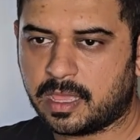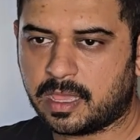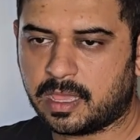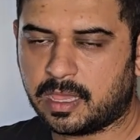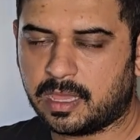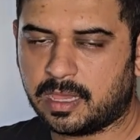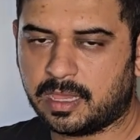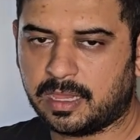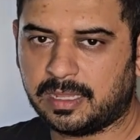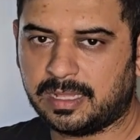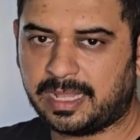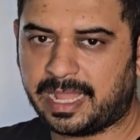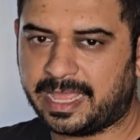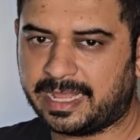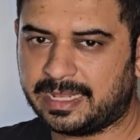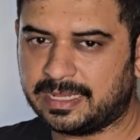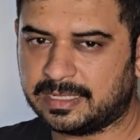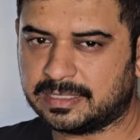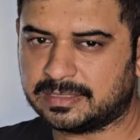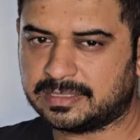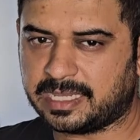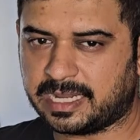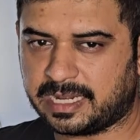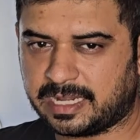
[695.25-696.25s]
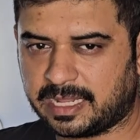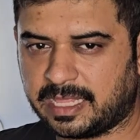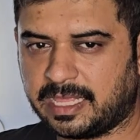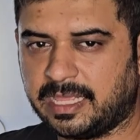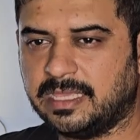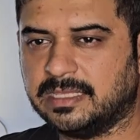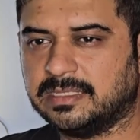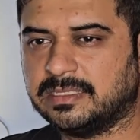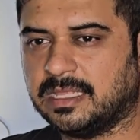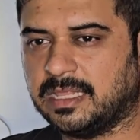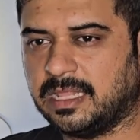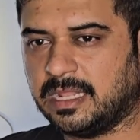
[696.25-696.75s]
liner set
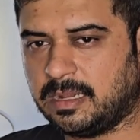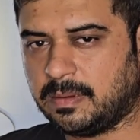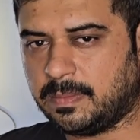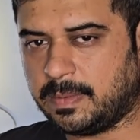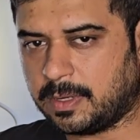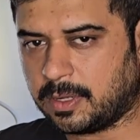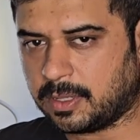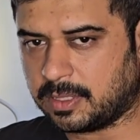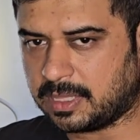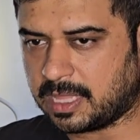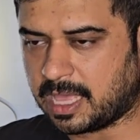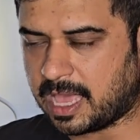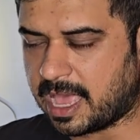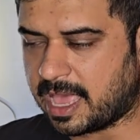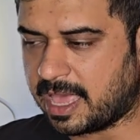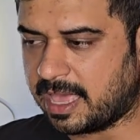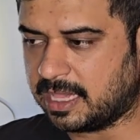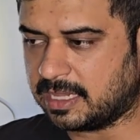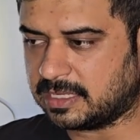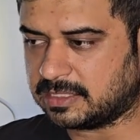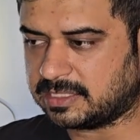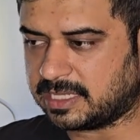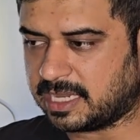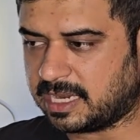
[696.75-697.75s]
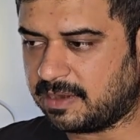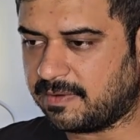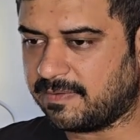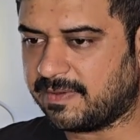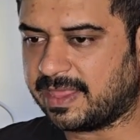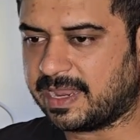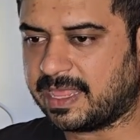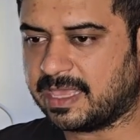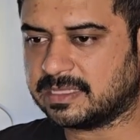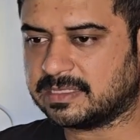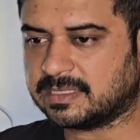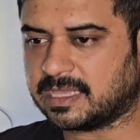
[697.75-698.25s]
is a little bit on the higher side,
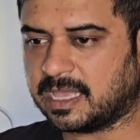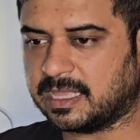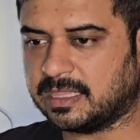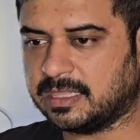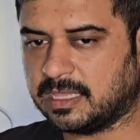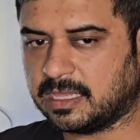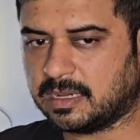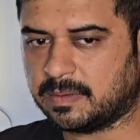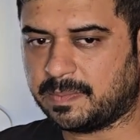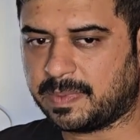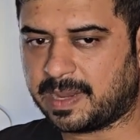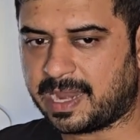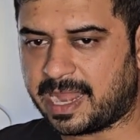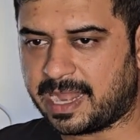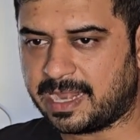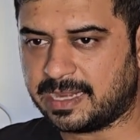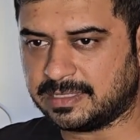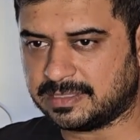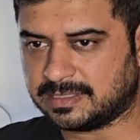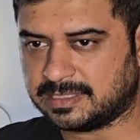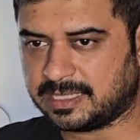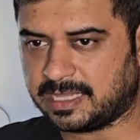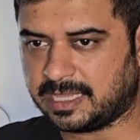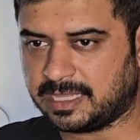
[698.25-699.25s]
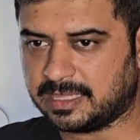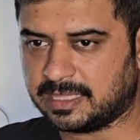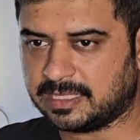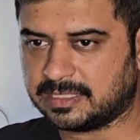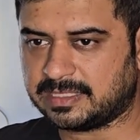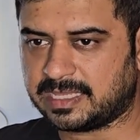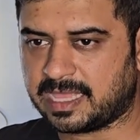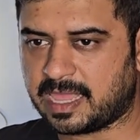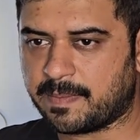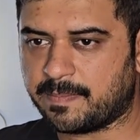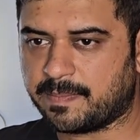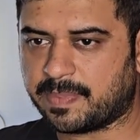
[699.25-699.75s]
whereas other brands in the
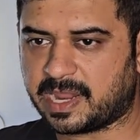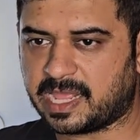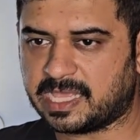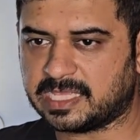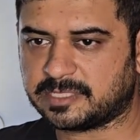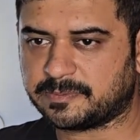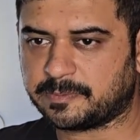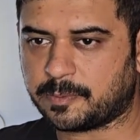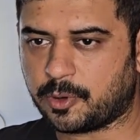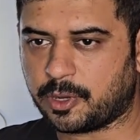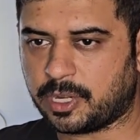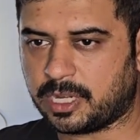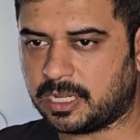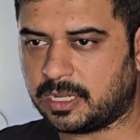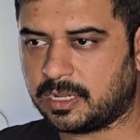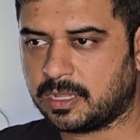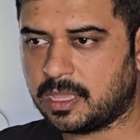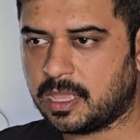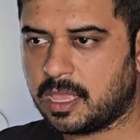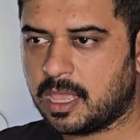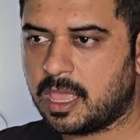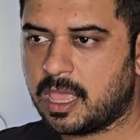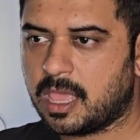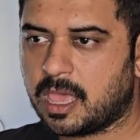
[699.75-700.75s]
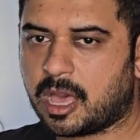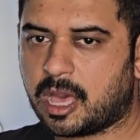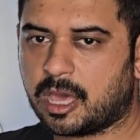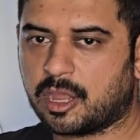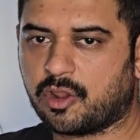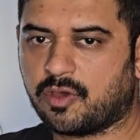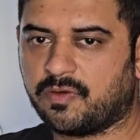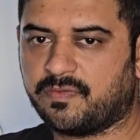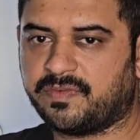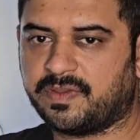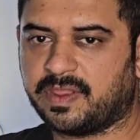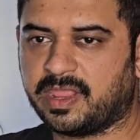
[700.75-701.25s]
same price point
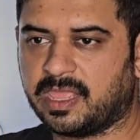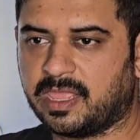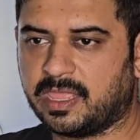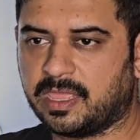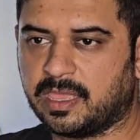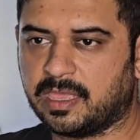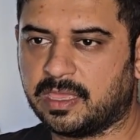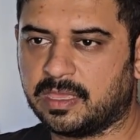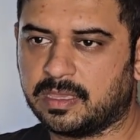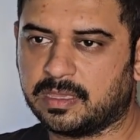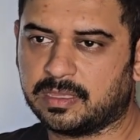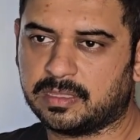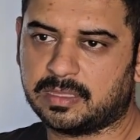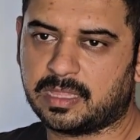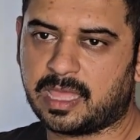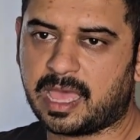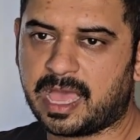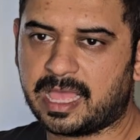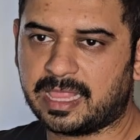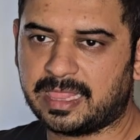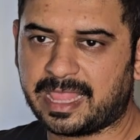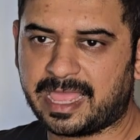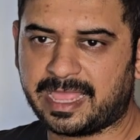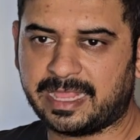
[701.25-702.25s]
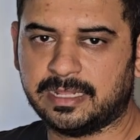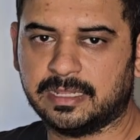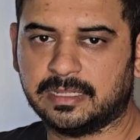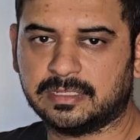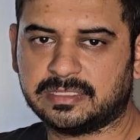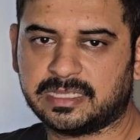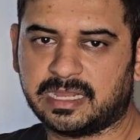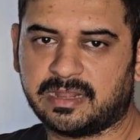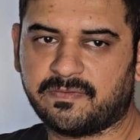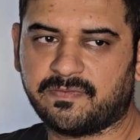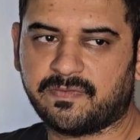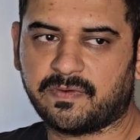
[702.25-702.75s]
are offering the liner
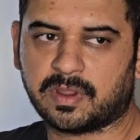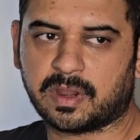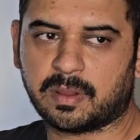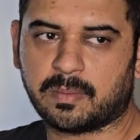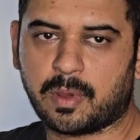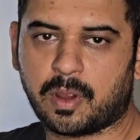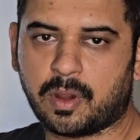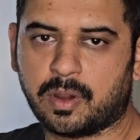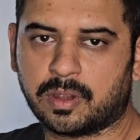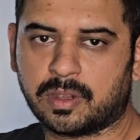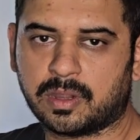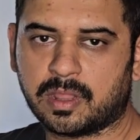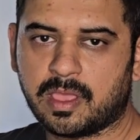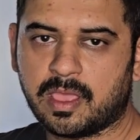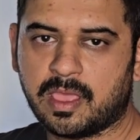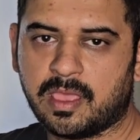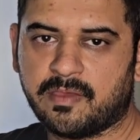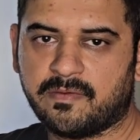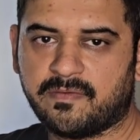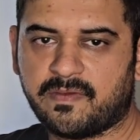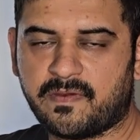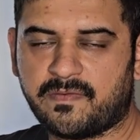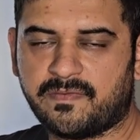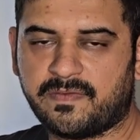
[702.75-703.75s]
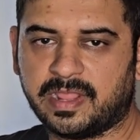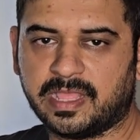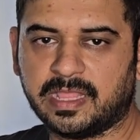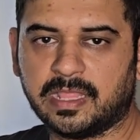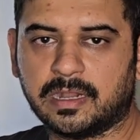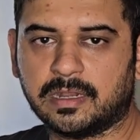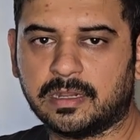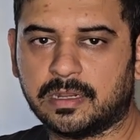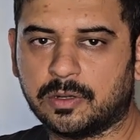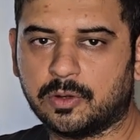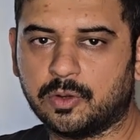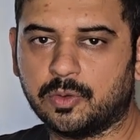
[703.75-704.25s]
set for about
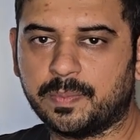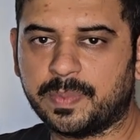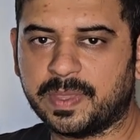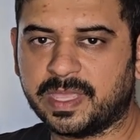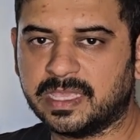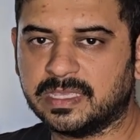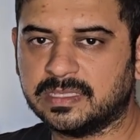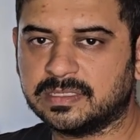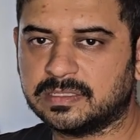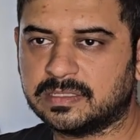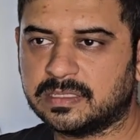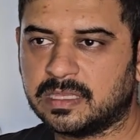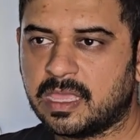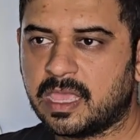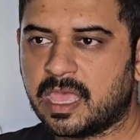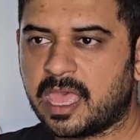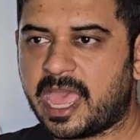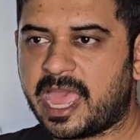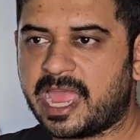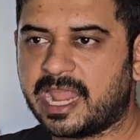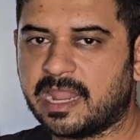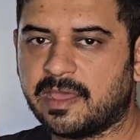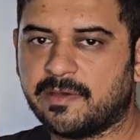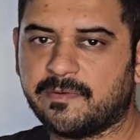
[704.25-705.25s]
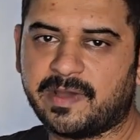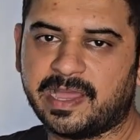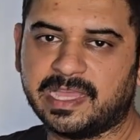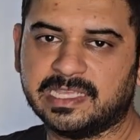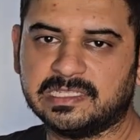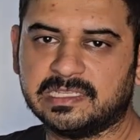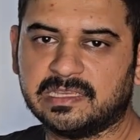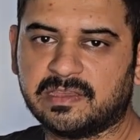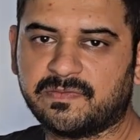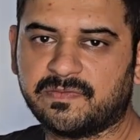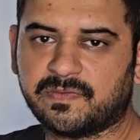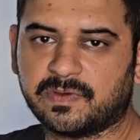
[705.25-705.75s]
1,500 rupees and a
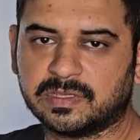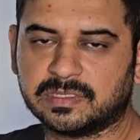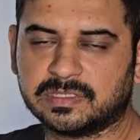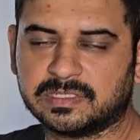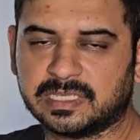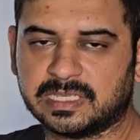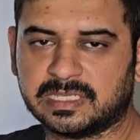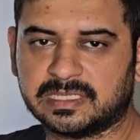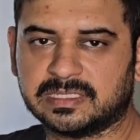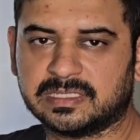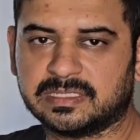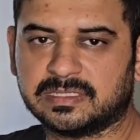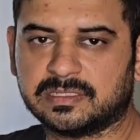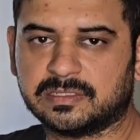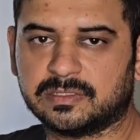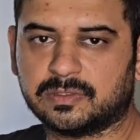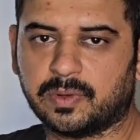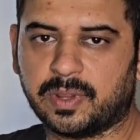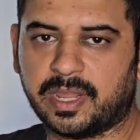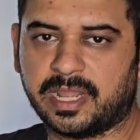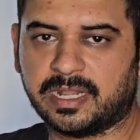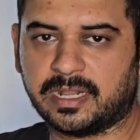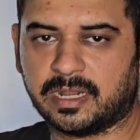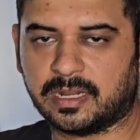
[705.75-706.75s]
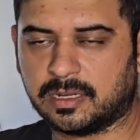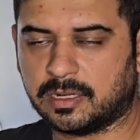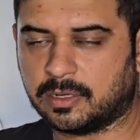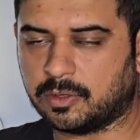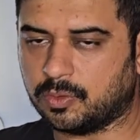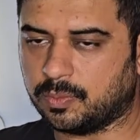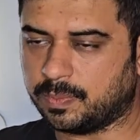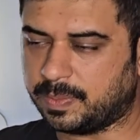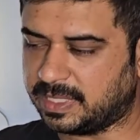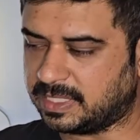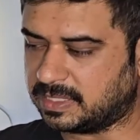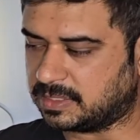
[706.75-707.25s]
visor for 6 to 800
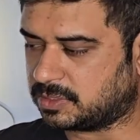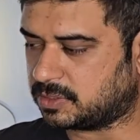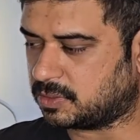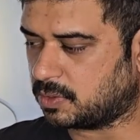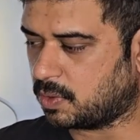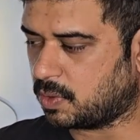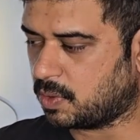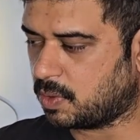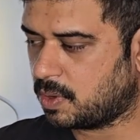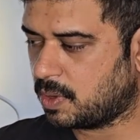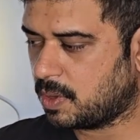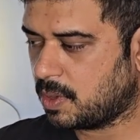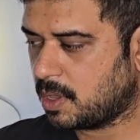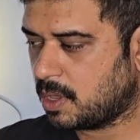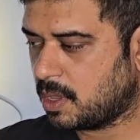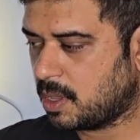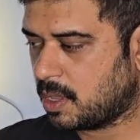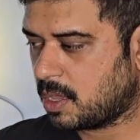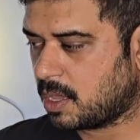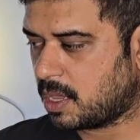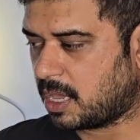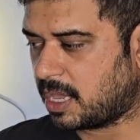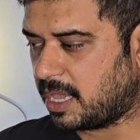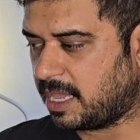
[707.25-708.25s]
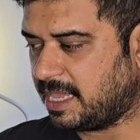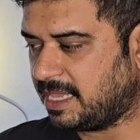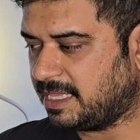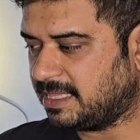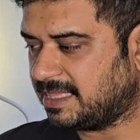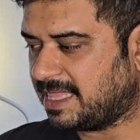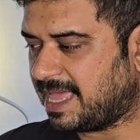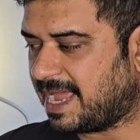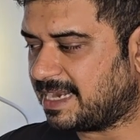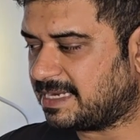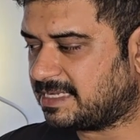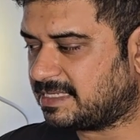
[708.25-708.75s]
rupees. So,
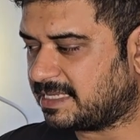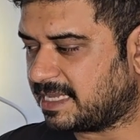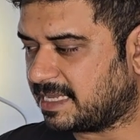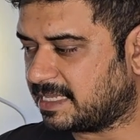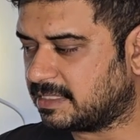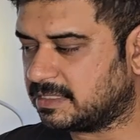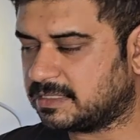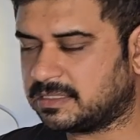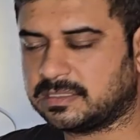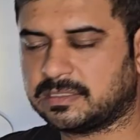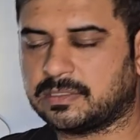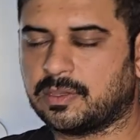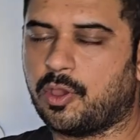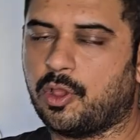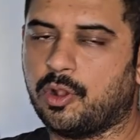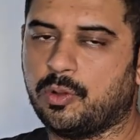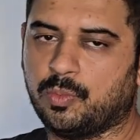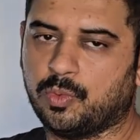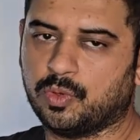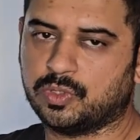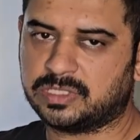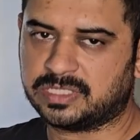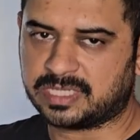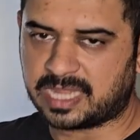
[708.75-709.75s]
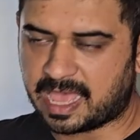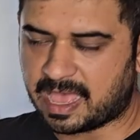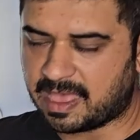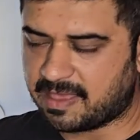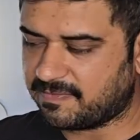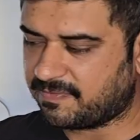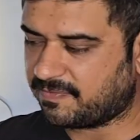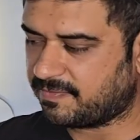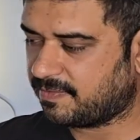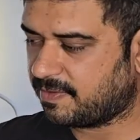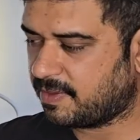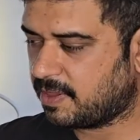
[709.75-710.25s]
in that sense, almost
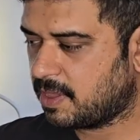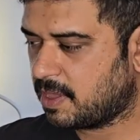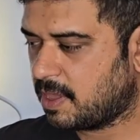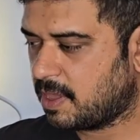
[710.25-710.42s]
half.